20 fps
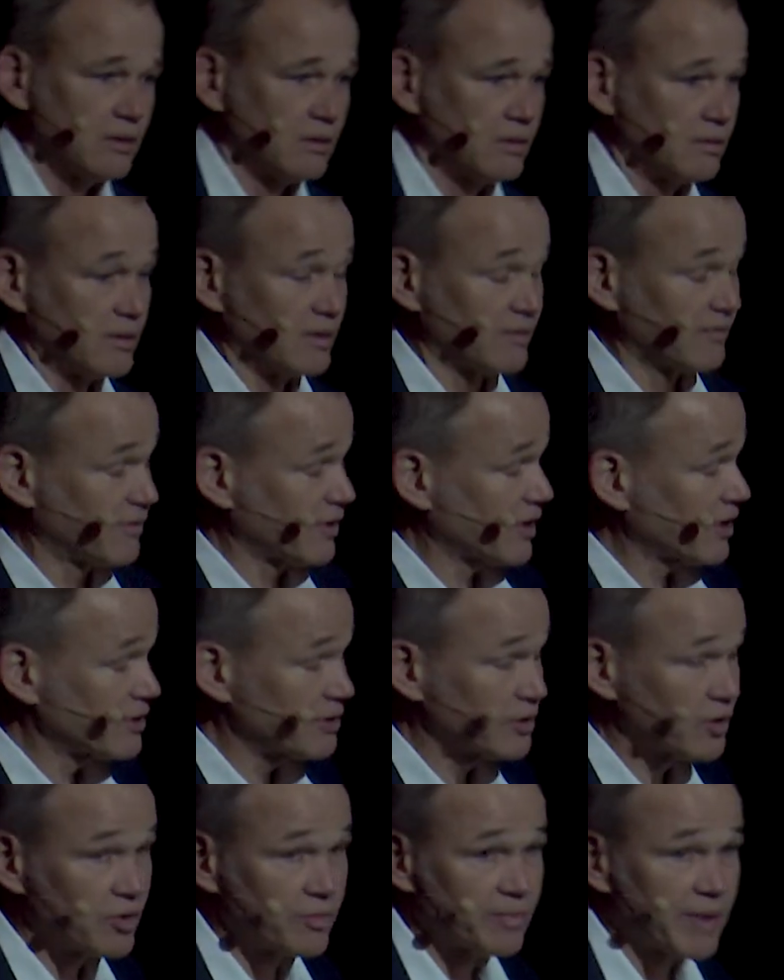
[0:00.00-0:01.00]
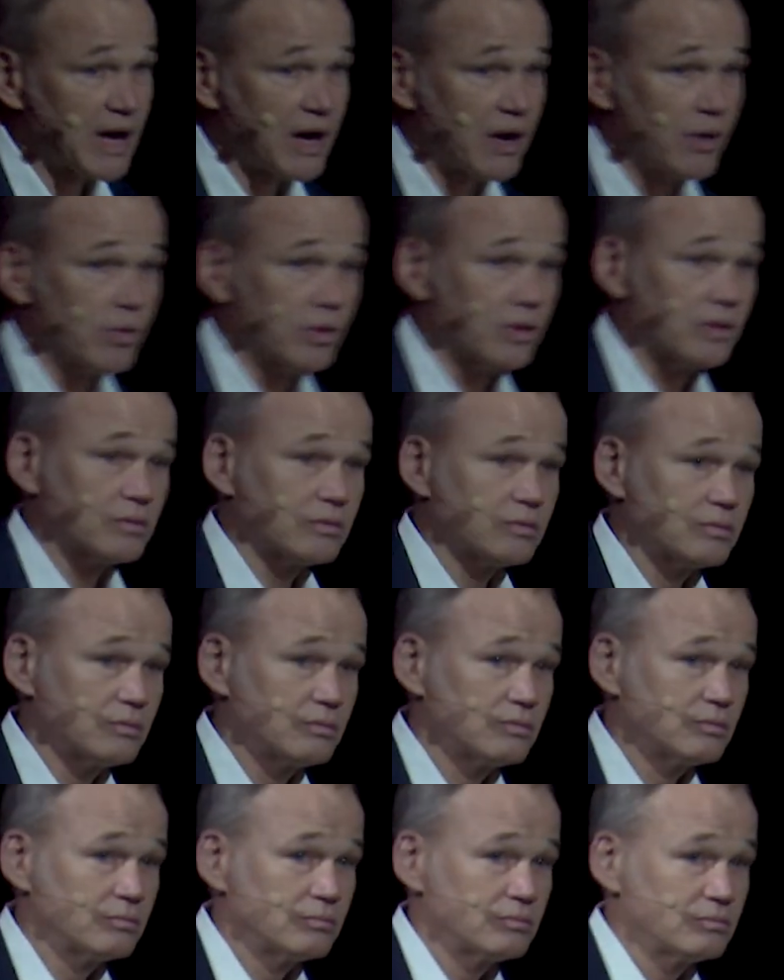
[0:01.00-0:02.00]
they're very low power
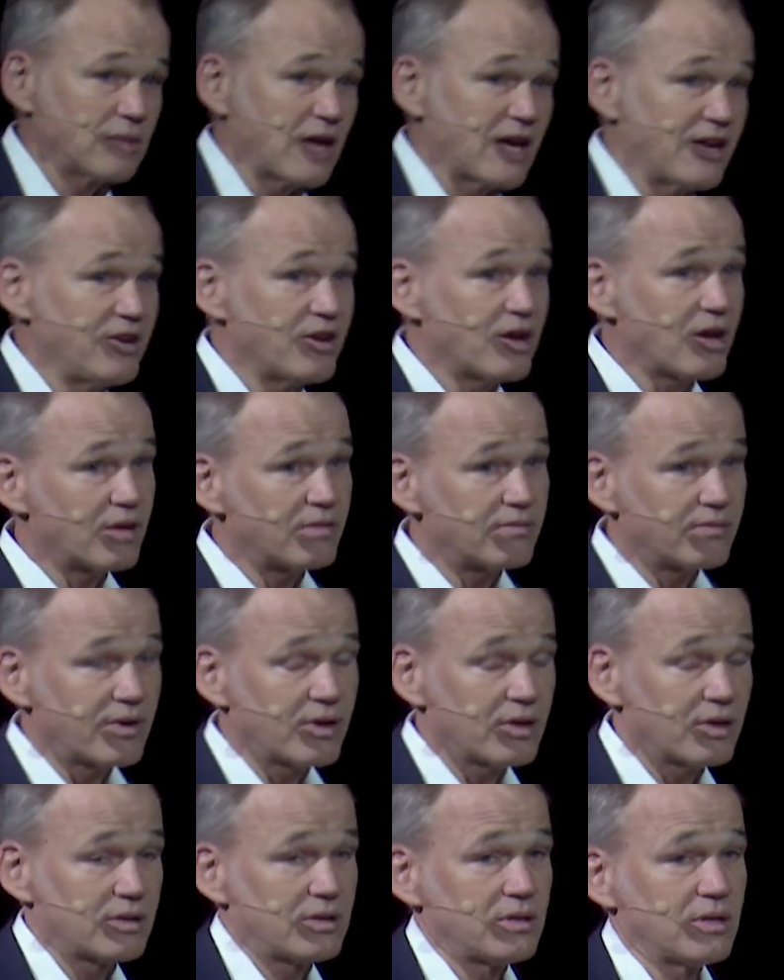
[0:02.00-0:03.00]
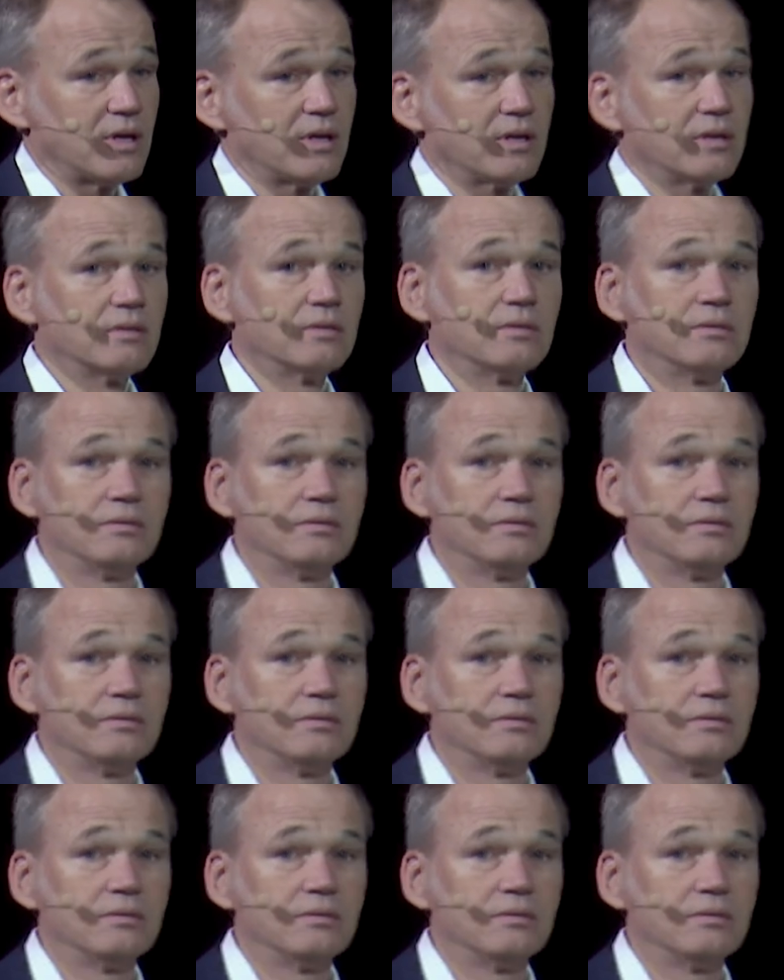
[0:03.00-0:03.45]
and non-volatile.